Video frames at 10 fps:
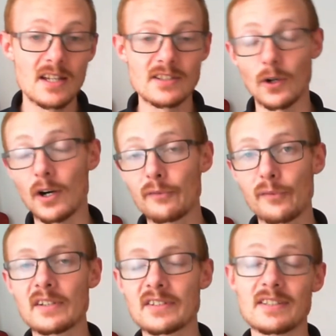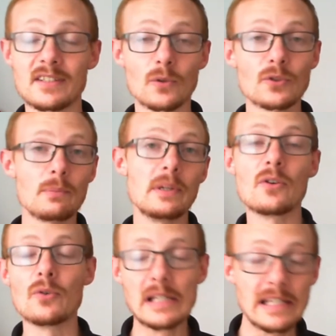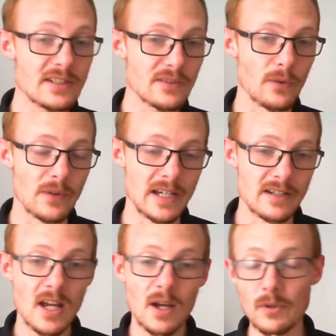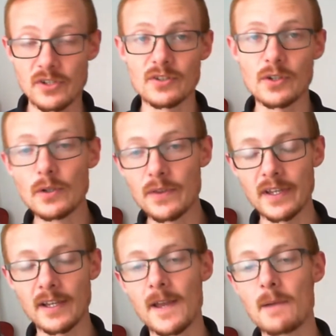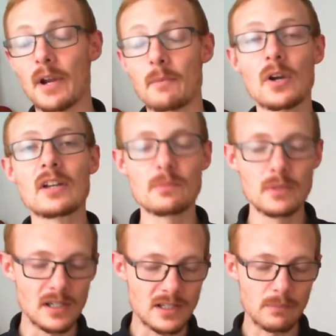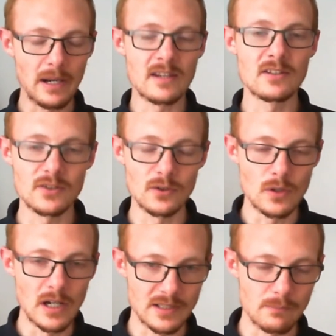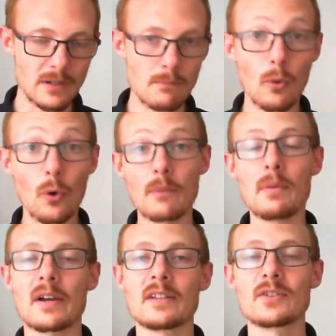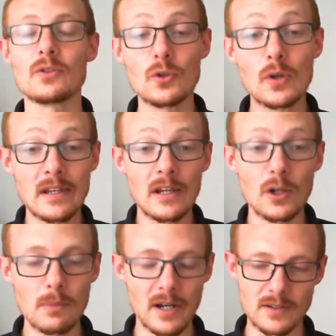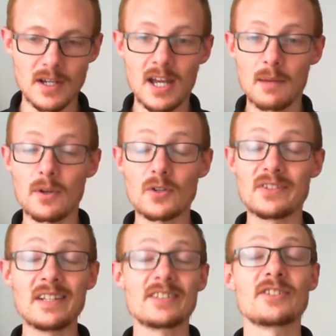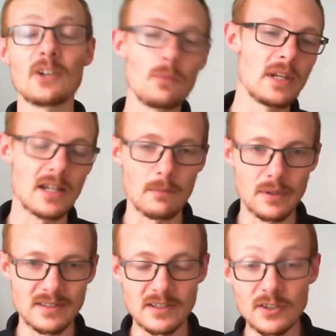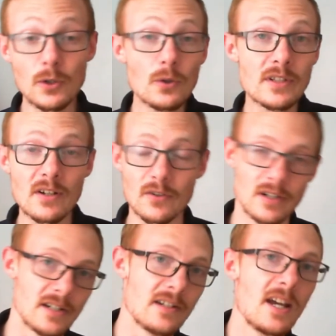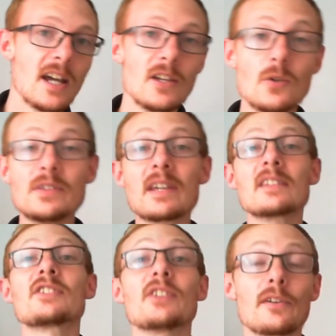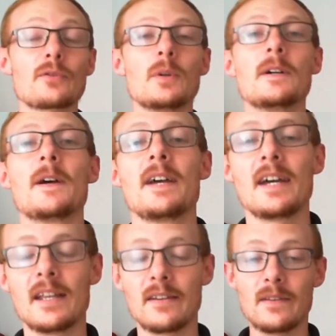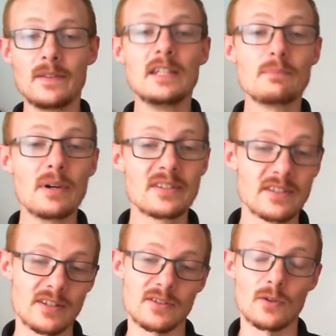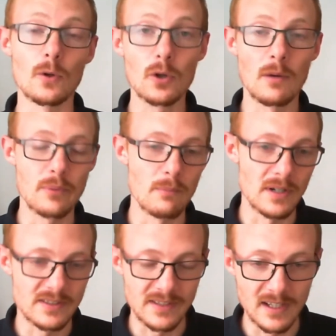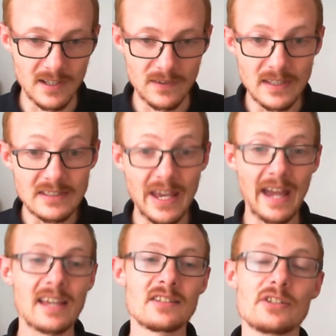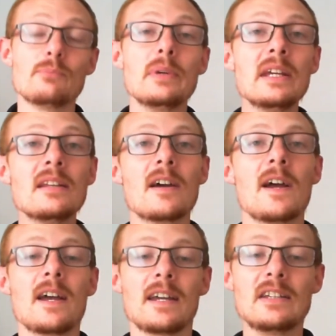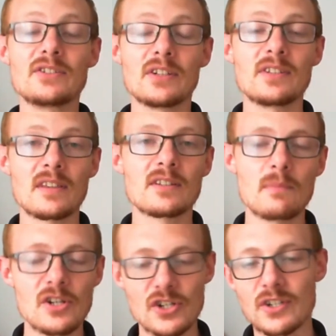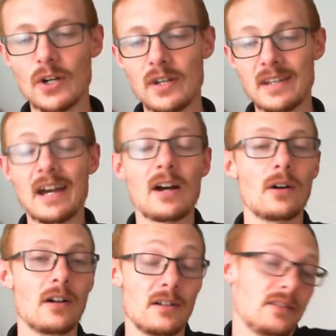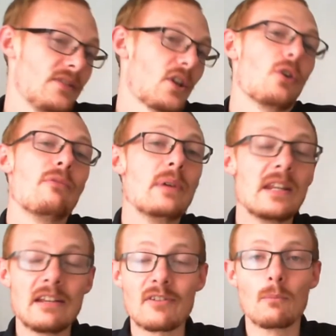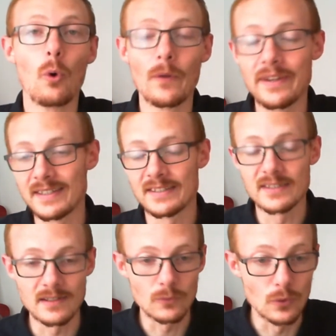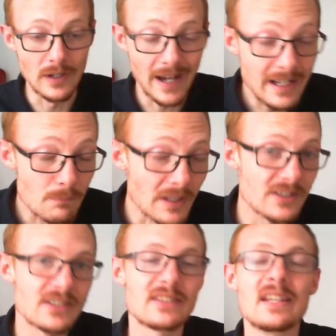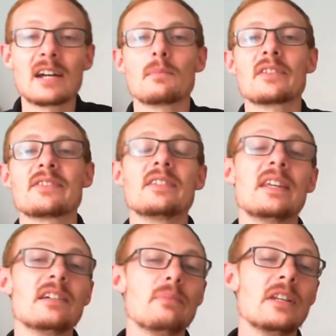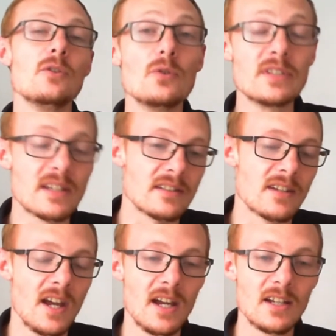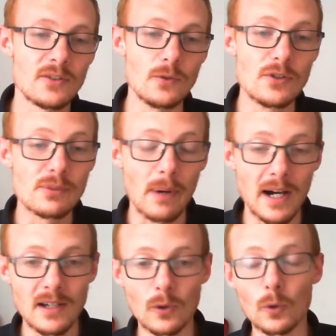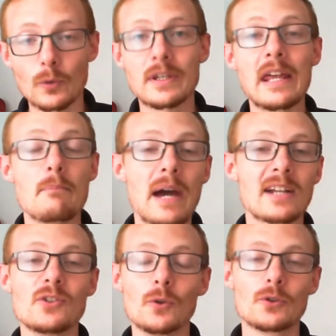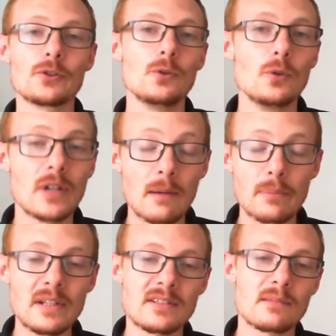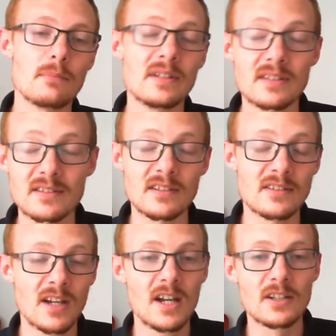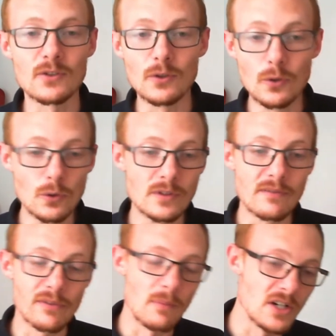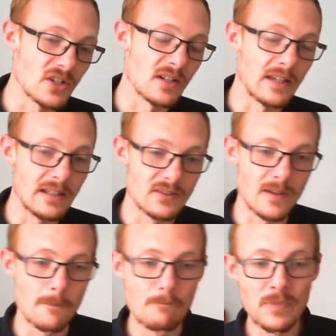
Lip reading: So hot fixes has also been released for that, which is a good thing. But I'm going to be explaining to you guys a bit more about it so you can know about it, because there's so many companies that's using Orion, using its software, and these businesses are all compromised, and these hackers has been inserting this malicious code, and this could have been even more than 8 months, 9 months that they've been using it to spy or get a backdoor to companies and businesses to use information against them.